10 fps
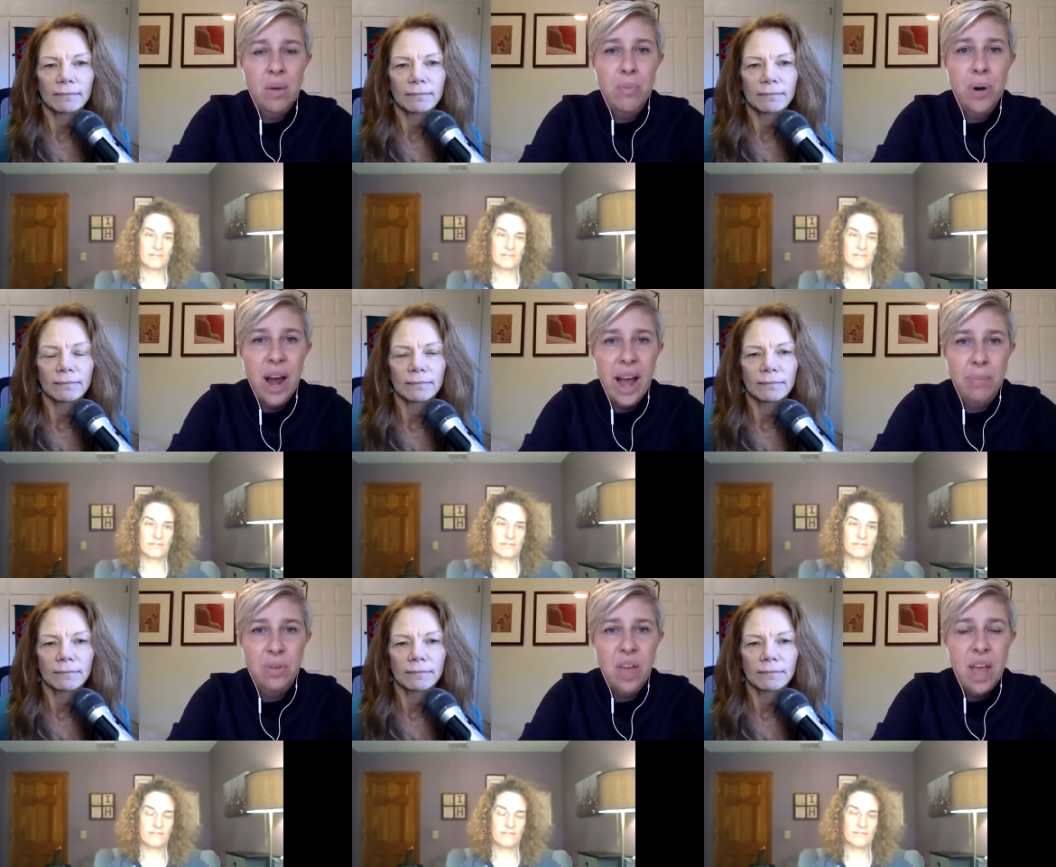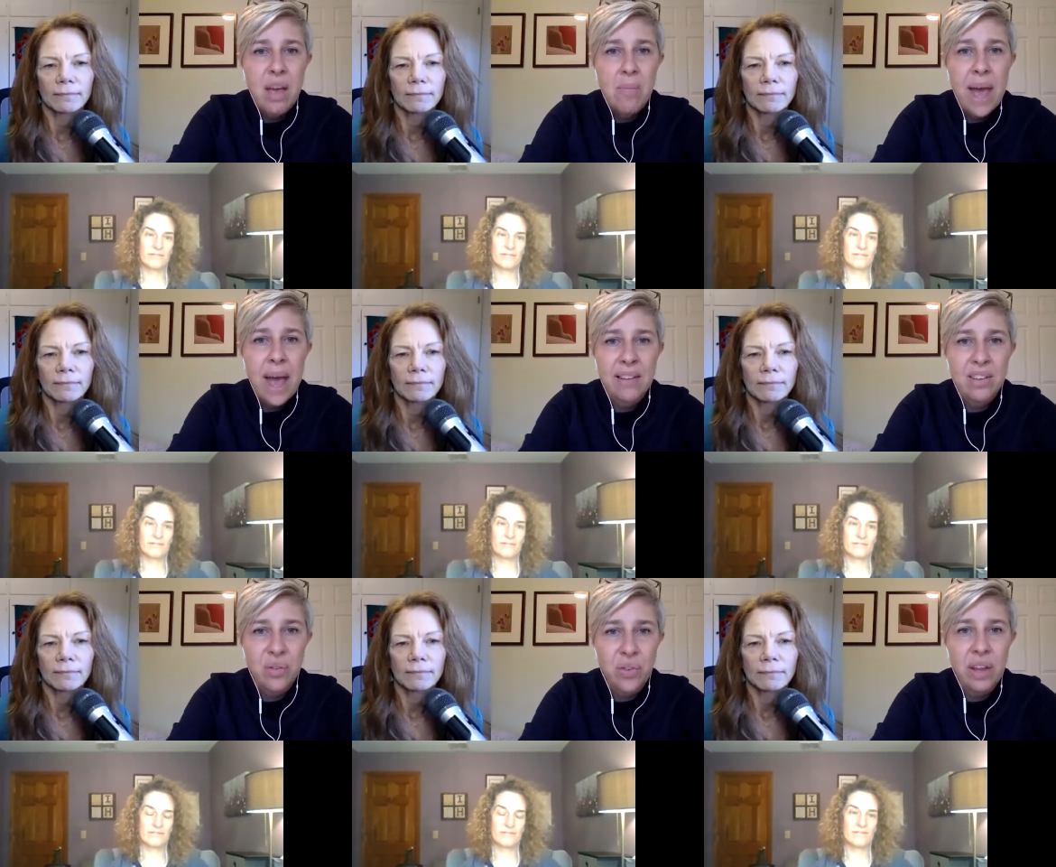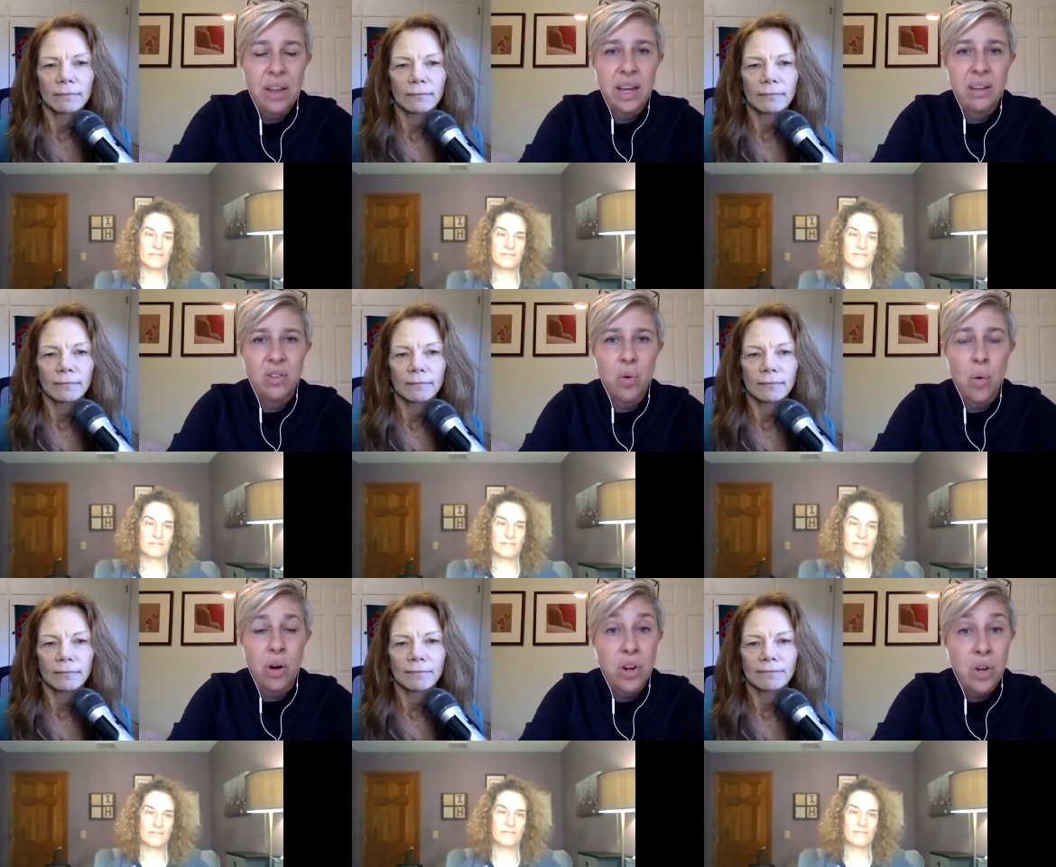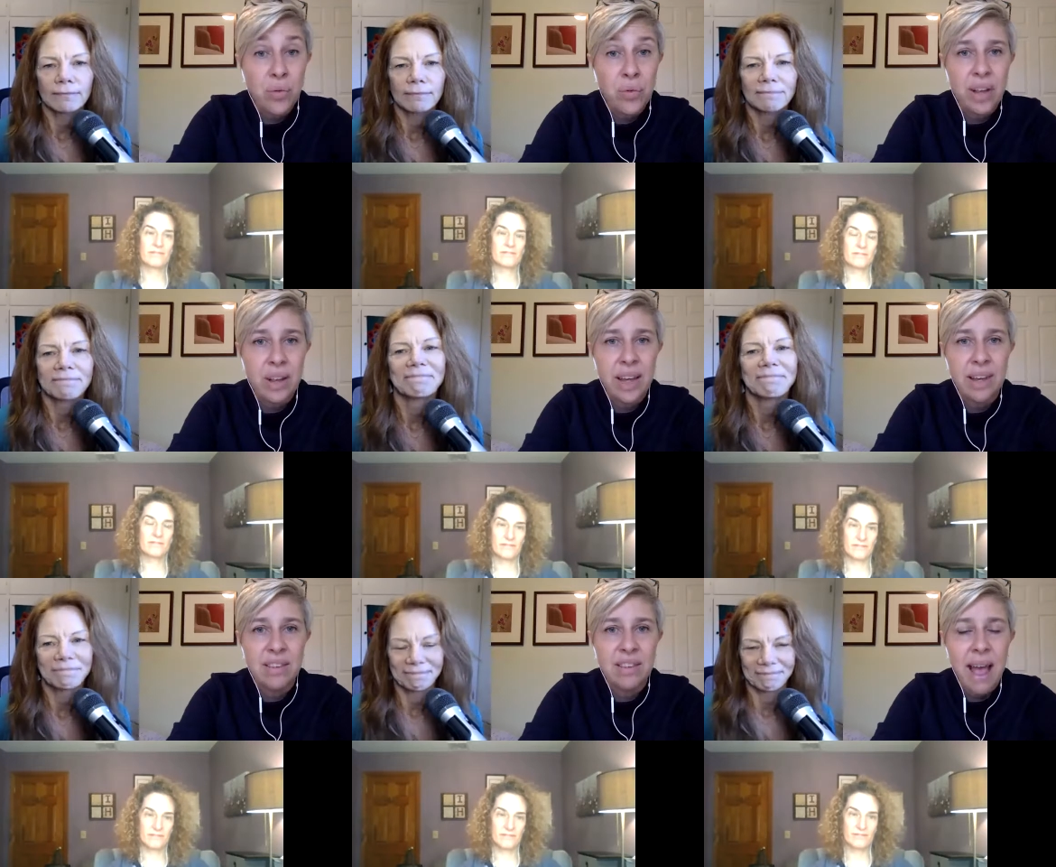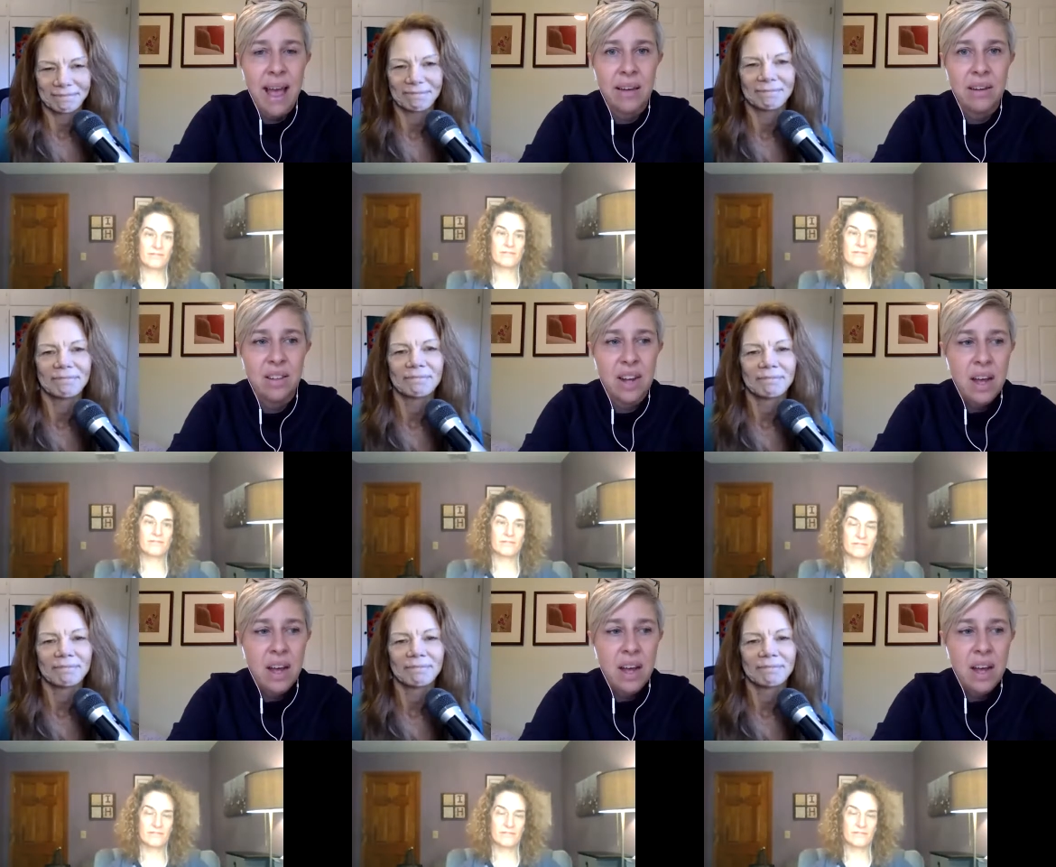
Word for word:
Speaker 1: perhaps past feelings or new feelings and